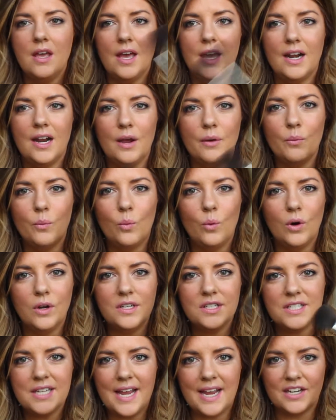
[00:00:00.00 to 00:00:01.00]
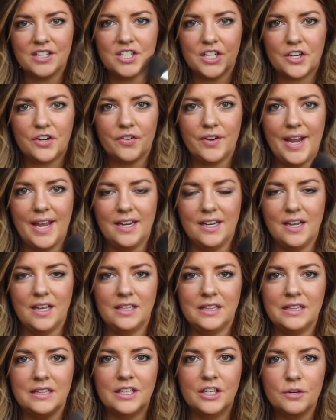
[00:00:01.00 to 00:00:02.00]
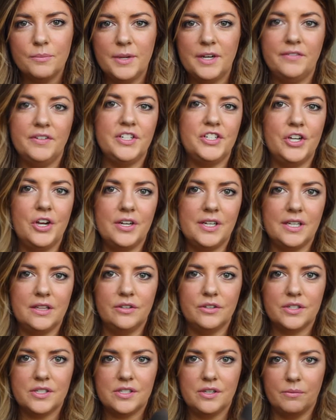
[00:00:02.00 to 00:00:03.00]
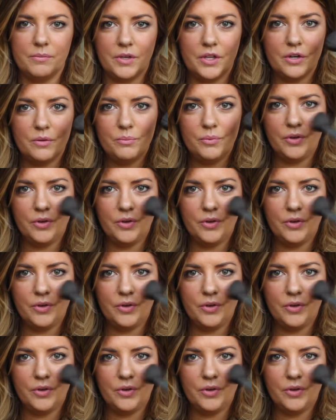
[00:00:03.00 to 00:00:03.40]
And I want to actually create a little bit of a dirty look, so I'm going to